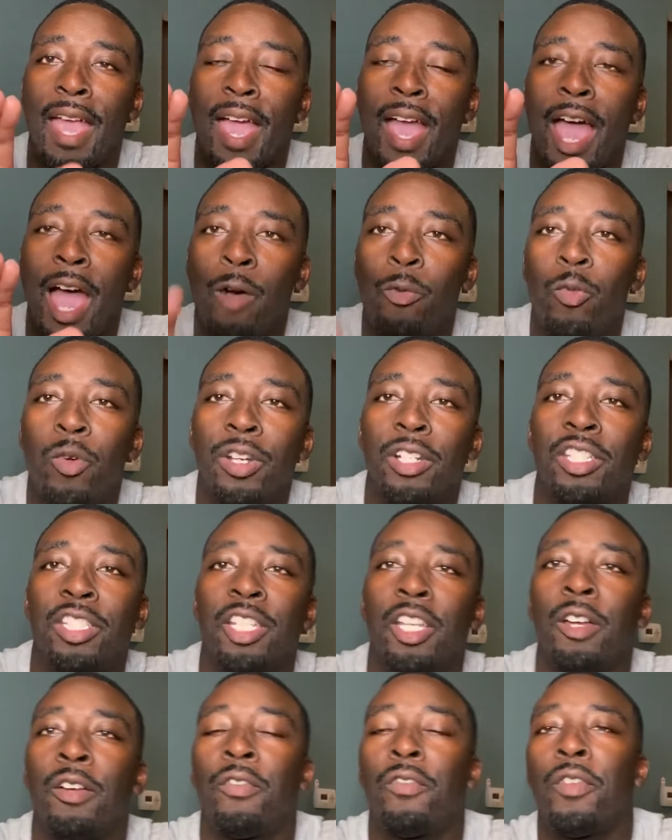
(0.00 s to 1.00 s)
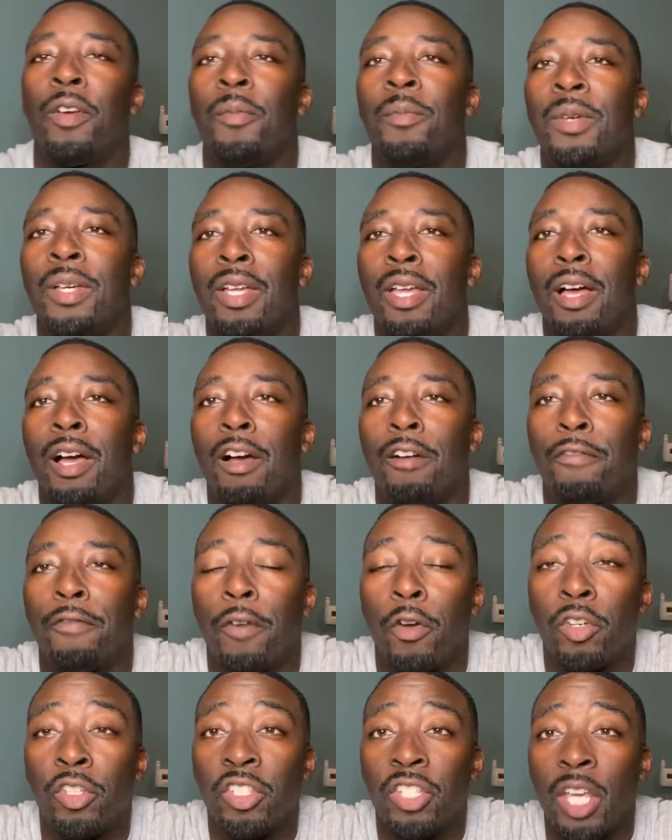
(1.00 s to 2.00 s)
I want to share from
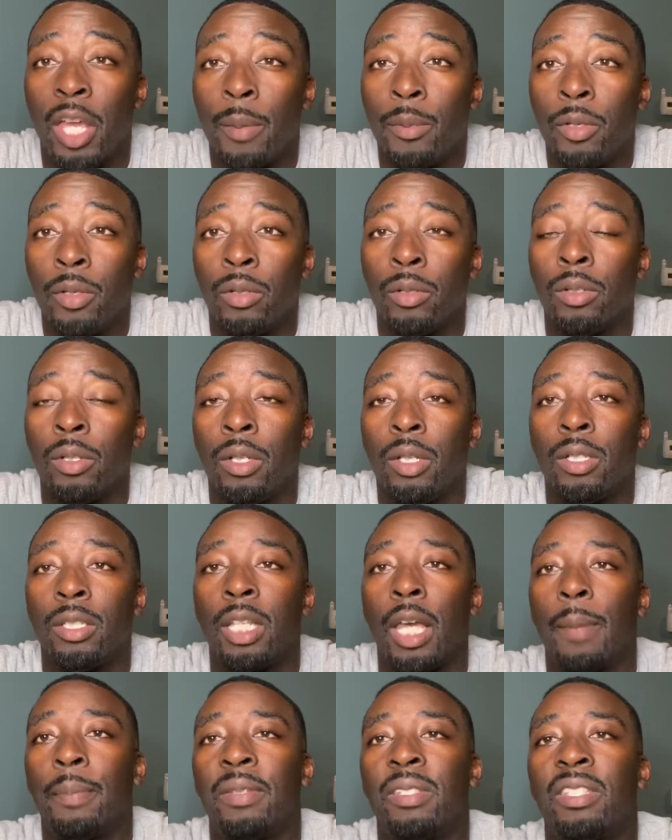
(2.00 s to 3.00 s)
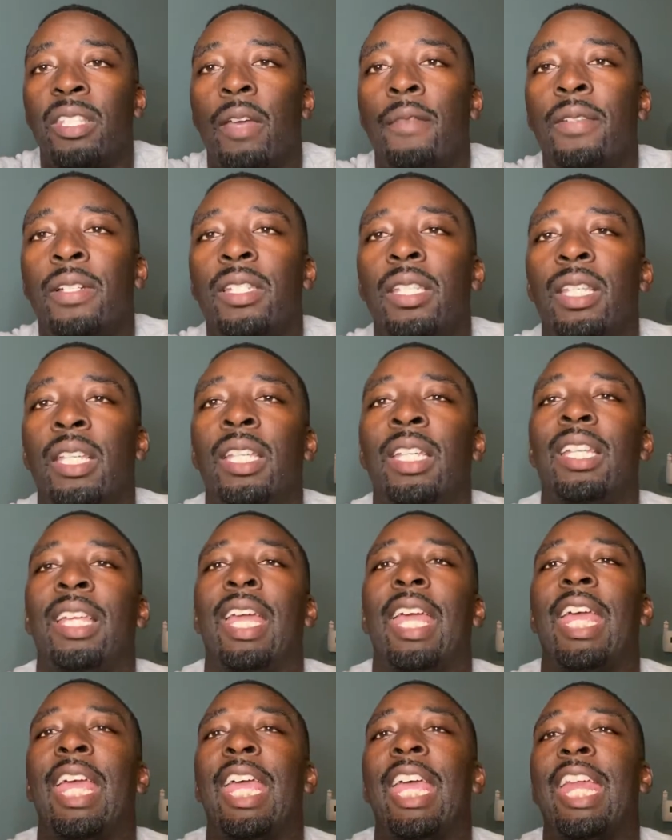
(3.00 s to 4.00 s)
1 Samuel chapter 17.
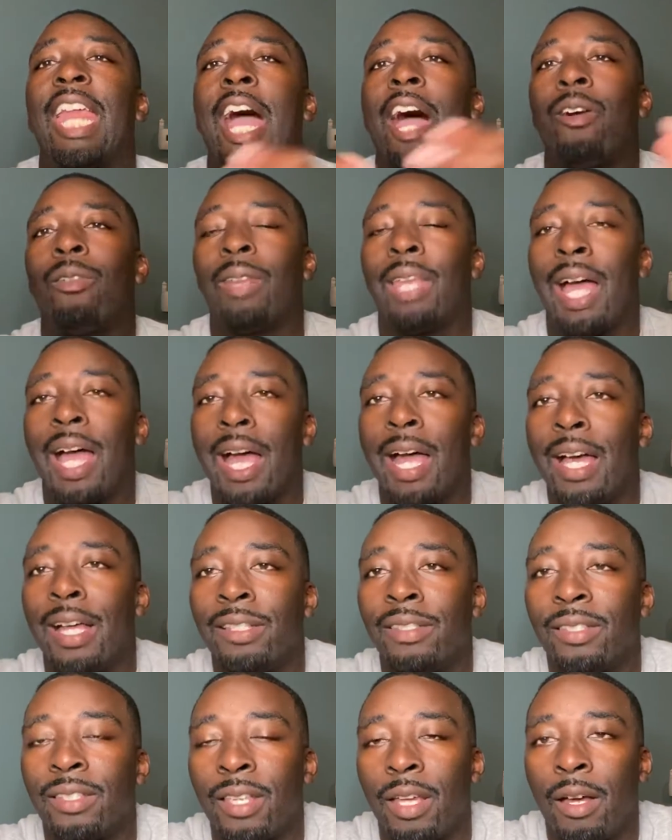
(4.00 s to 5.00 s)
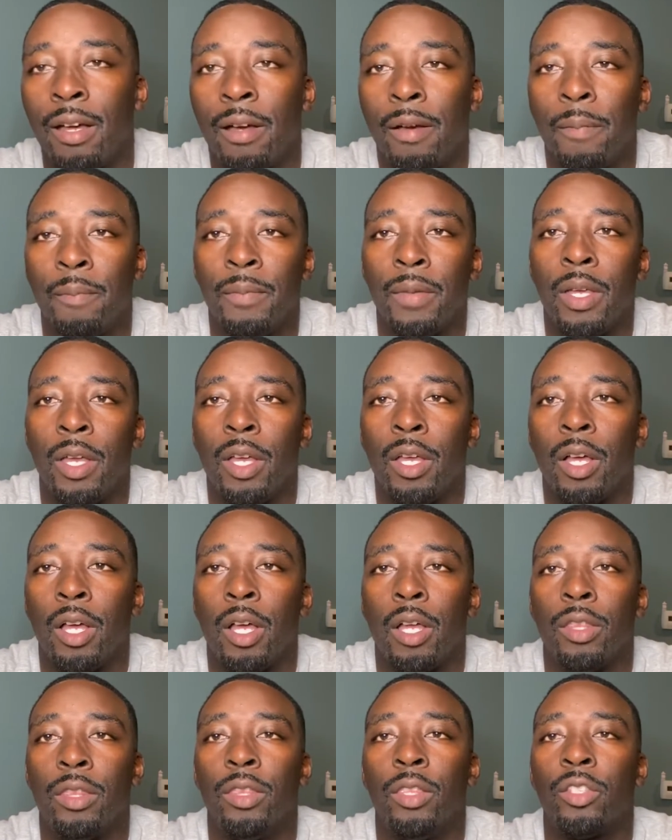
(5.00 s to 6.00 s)
It outlines
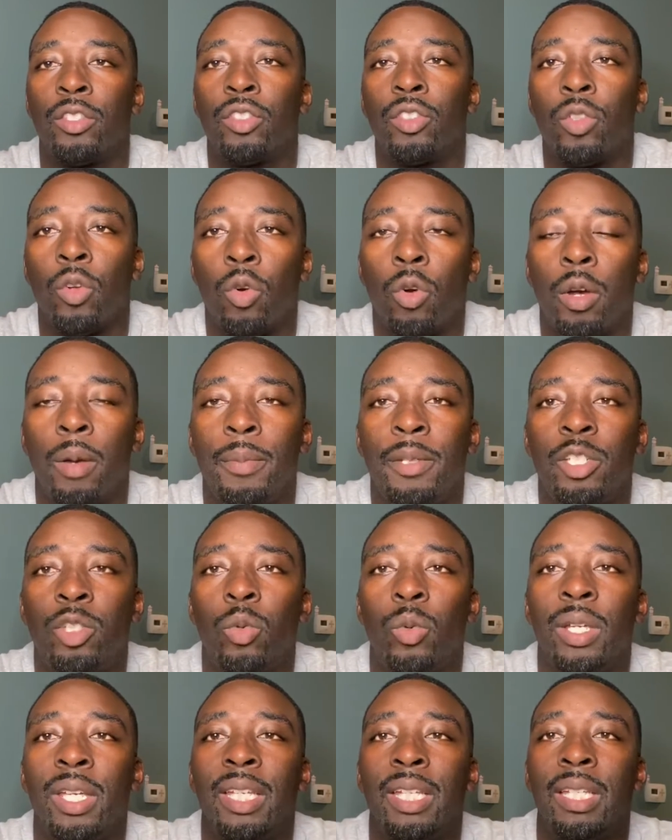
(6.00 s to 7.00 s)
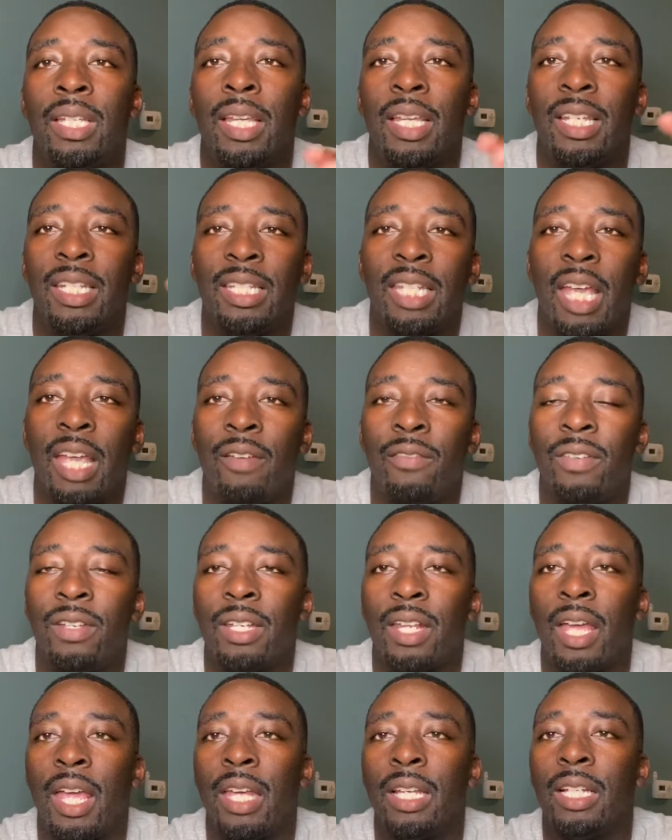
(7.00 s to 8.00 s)
the story between
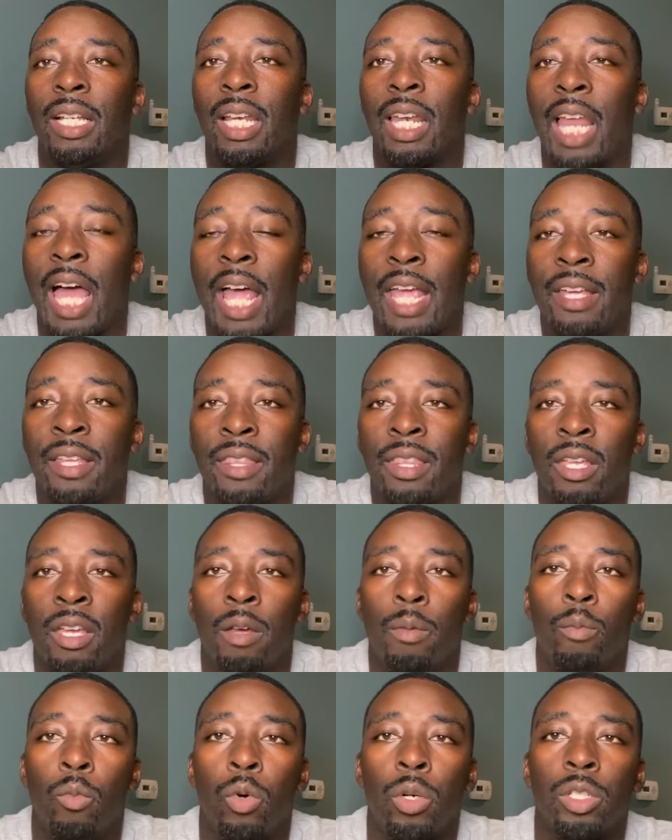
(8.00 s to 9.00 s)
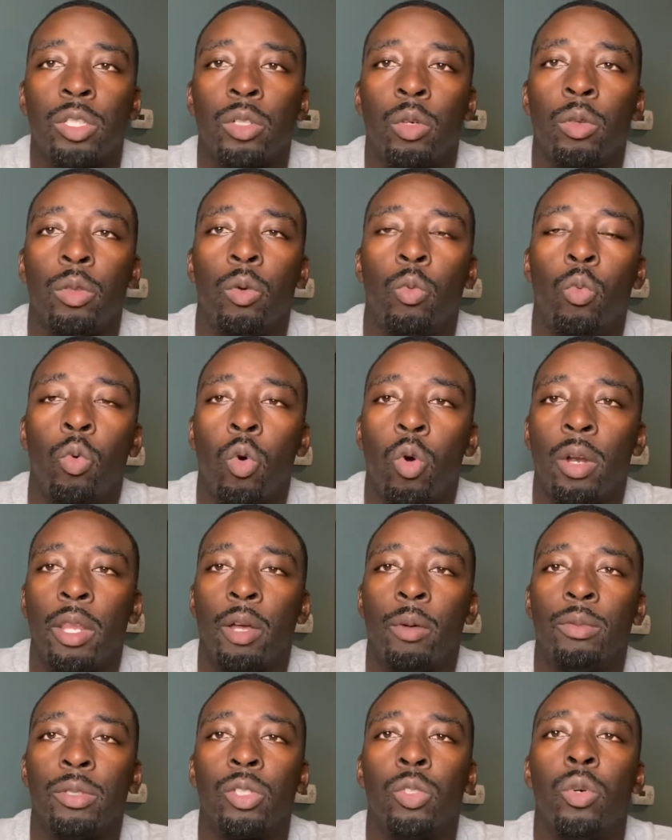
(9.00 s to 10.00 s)
David and Goliath, more so the war
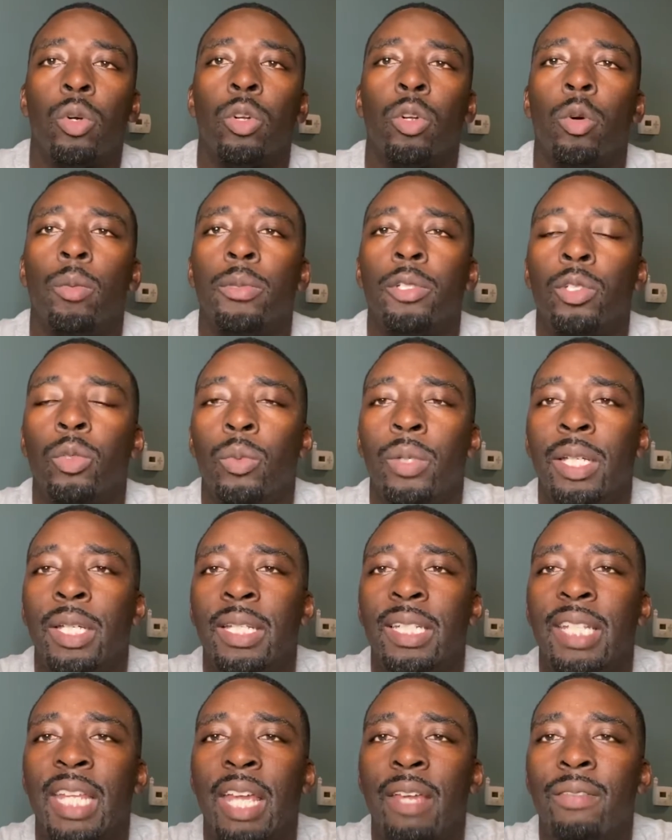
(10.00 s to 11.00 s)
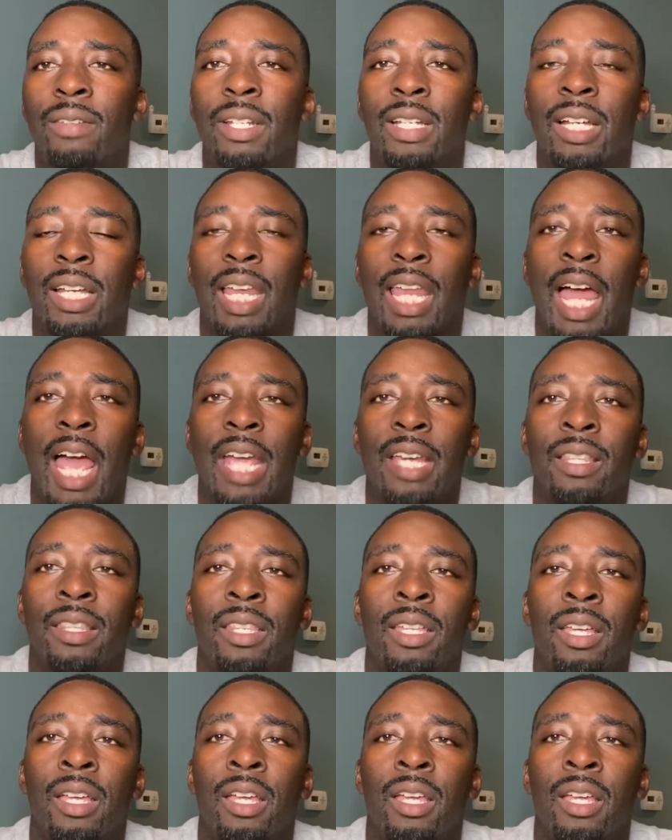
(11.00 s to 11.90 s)
that was going on between David and Goliath.